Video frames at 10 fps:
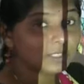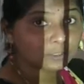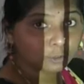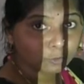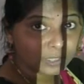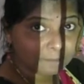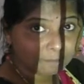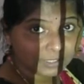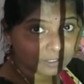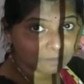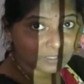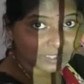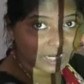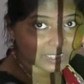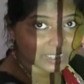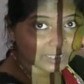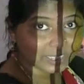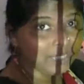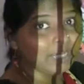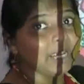lower epidermis cancer. The
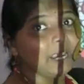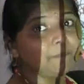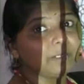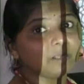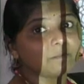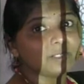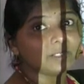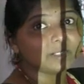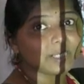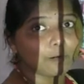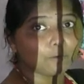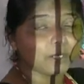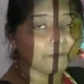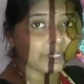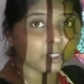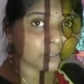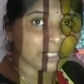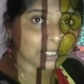epidermis is surrounded by cuticle